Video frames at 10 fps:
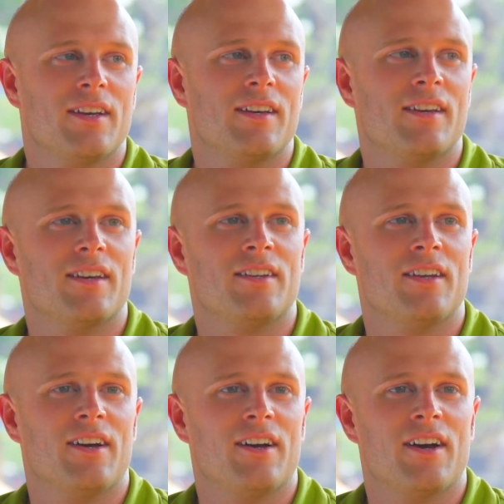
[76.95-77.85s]
And
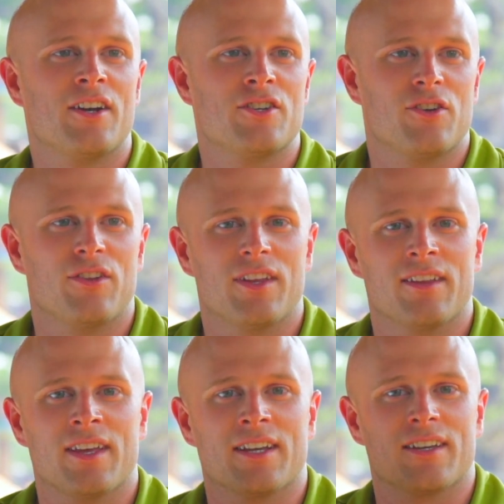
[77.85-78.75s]
I just know
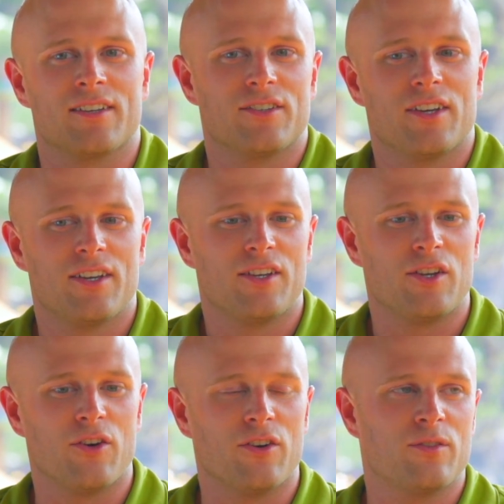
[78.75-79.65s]
that, like,
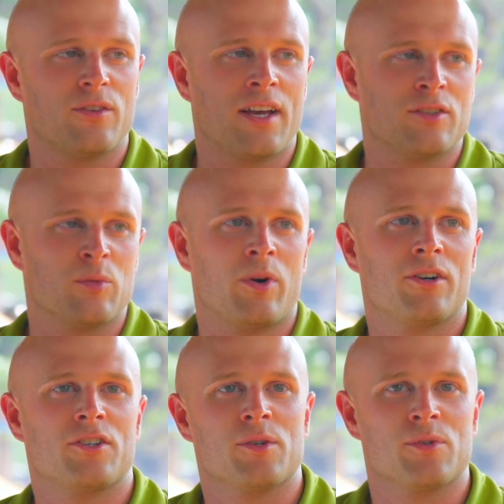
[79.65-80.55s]
you know, as a
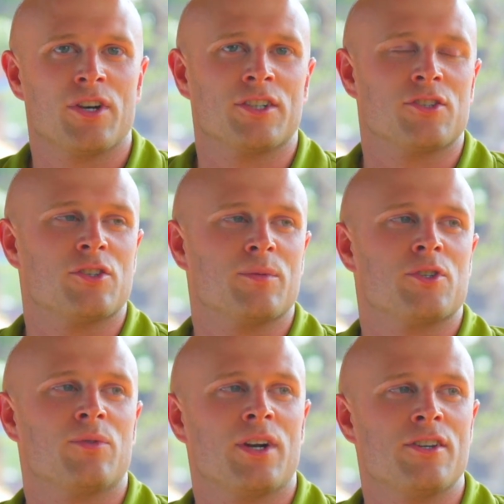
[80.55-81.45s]
partnerships director, so
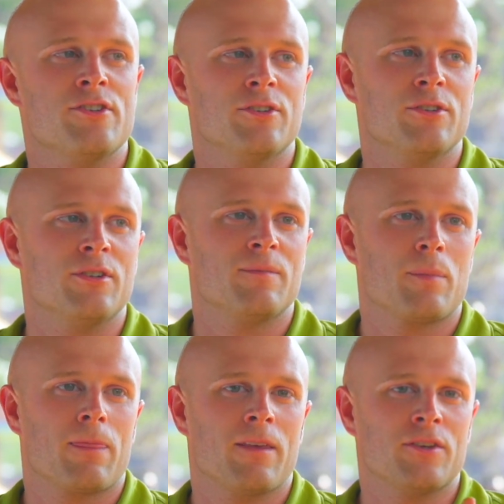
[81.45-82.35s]
much of what I do
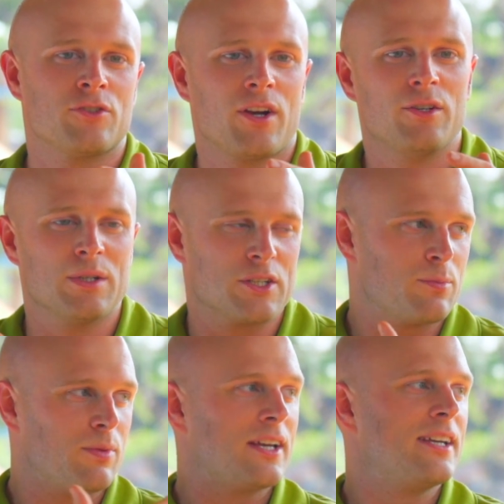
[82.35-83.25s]
is trying to
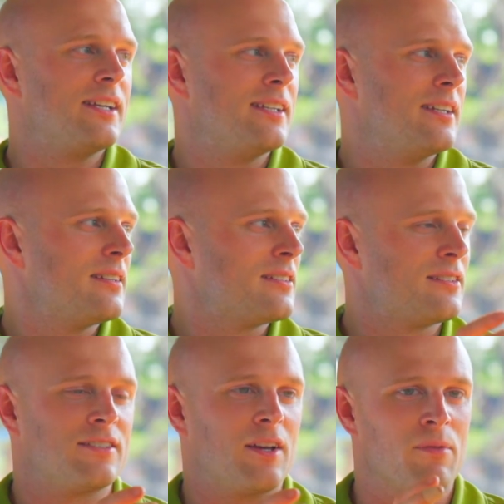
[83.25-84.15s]
explain
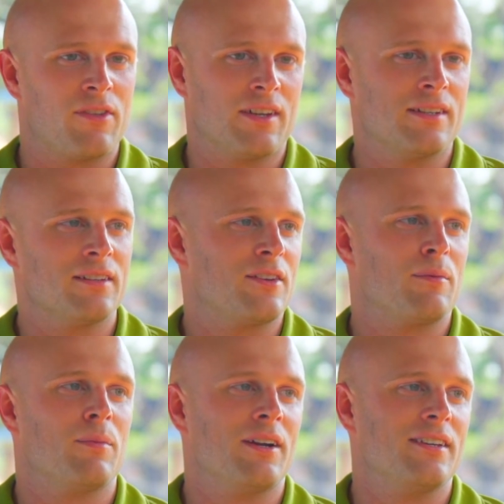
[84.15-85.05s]
something to
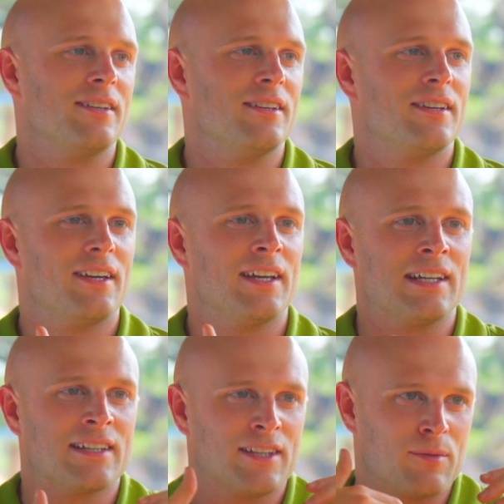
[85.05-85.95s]
somebody
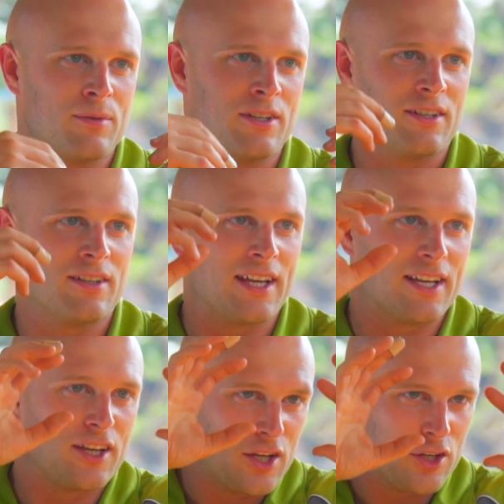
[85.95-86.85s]
and get them to,
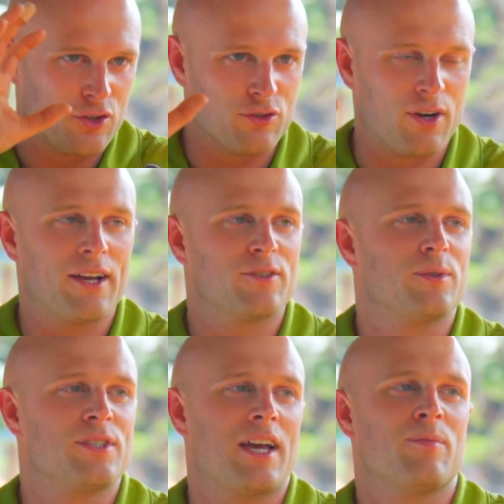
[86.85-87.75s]
like, grasp
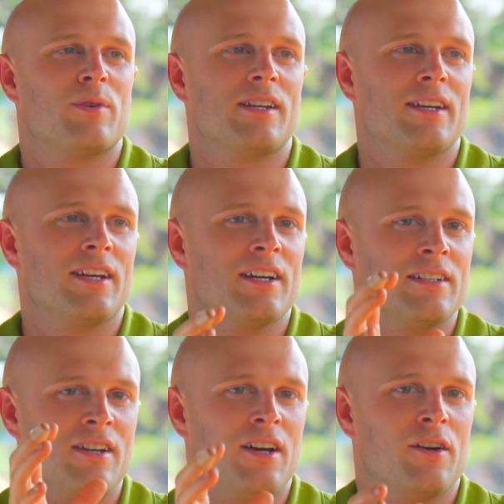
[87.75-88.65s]
what's happening
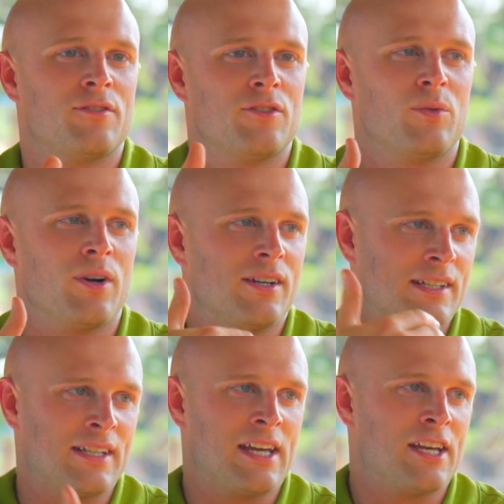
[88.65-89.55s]
enough to want
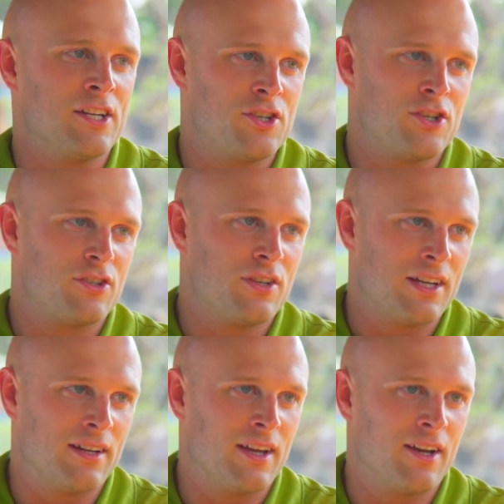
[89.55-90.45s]
to engage and